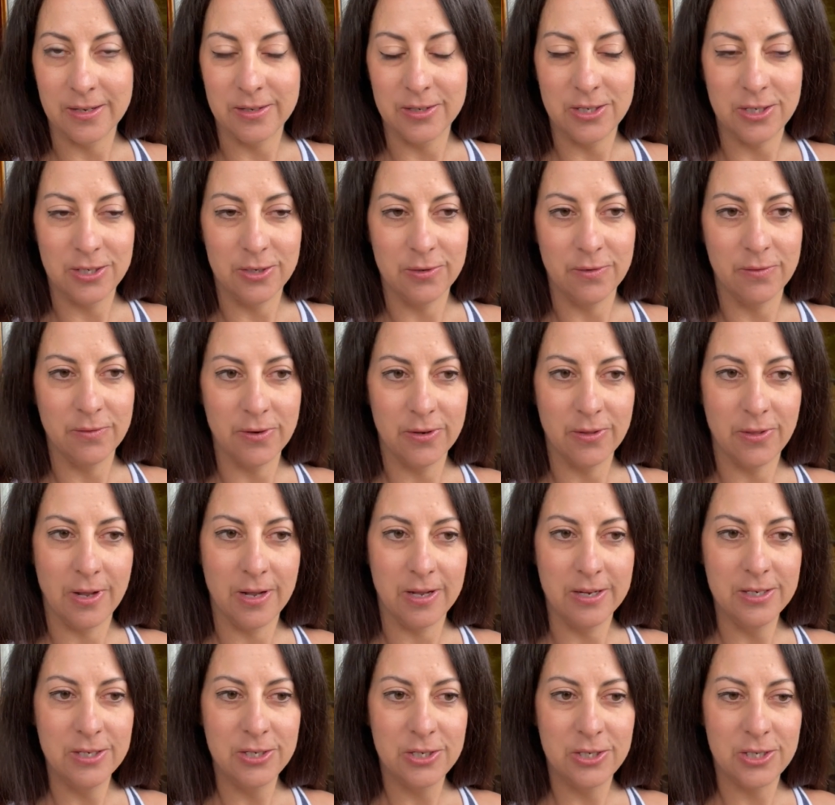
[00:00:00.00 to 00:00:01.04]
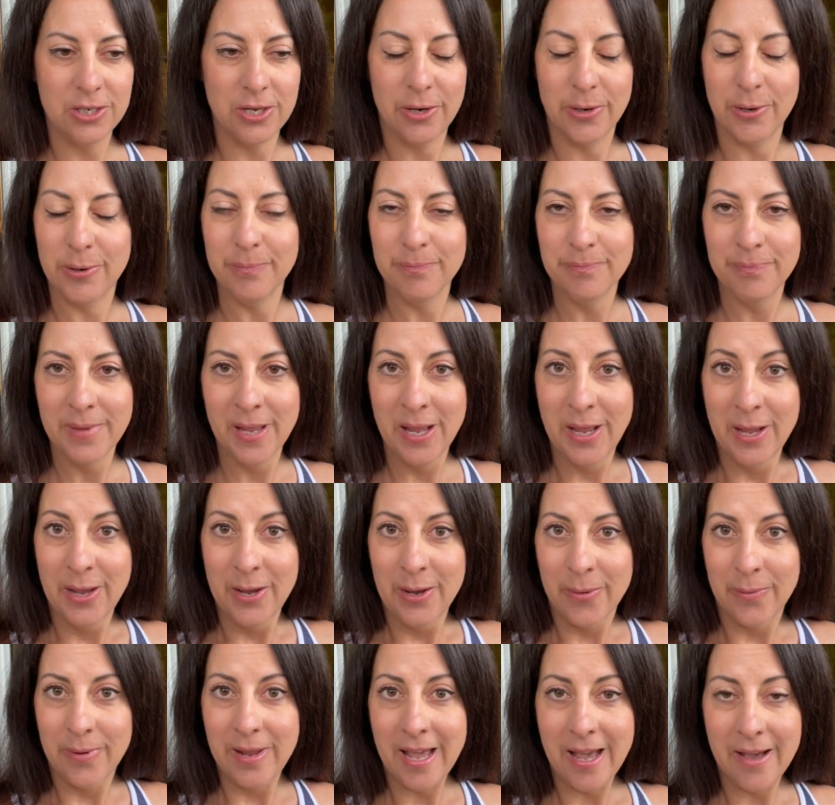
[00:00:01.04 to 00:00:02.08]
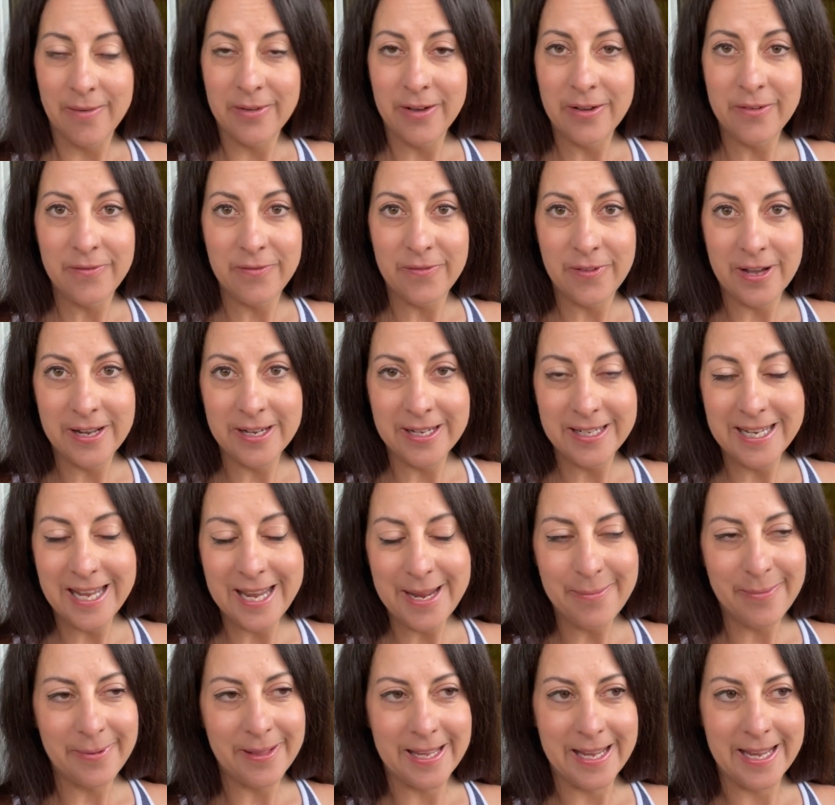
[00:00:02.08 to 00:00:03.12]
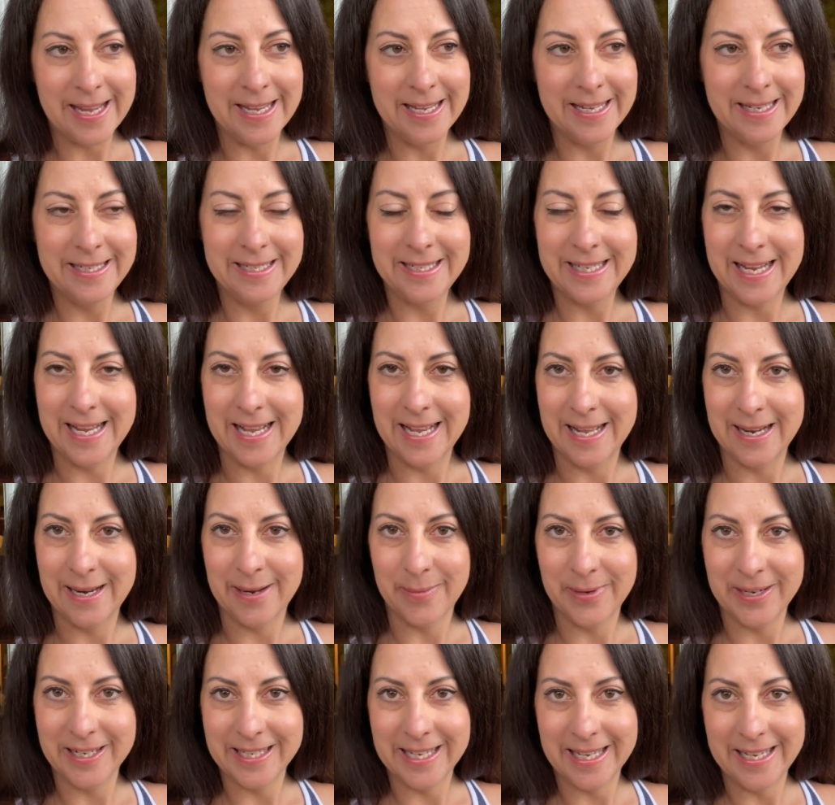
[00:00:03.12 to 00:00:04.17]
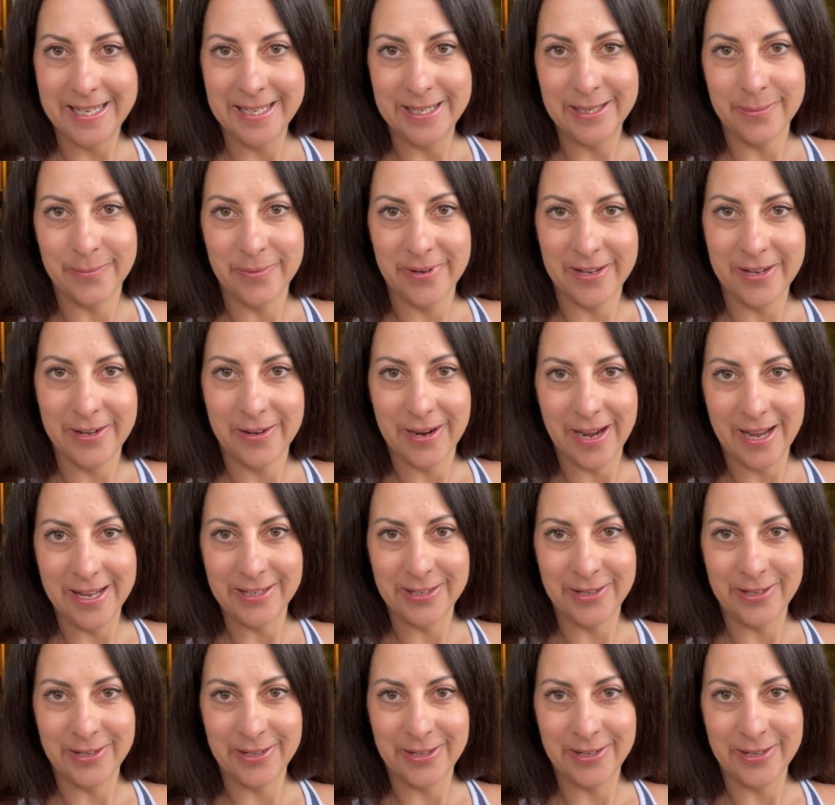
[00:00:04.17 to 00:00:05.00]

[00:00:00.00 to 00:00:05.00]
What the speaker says: too for lunch. So we have a fun day planned and I'm excited to bring you guys